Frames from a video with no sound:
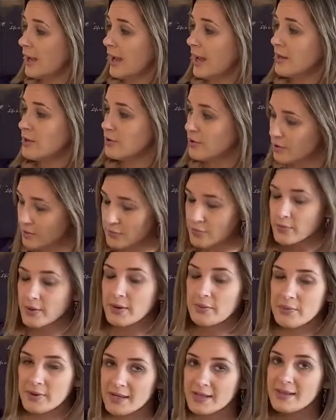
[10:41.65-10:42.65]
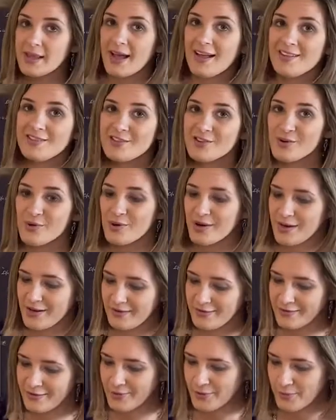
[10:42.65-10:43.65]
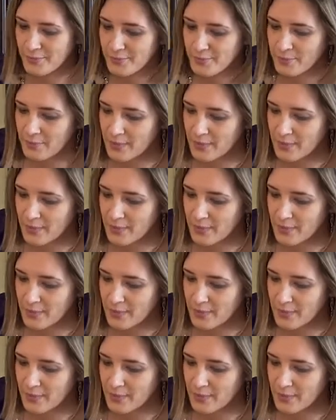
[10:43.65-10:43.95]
And you could reread that story too.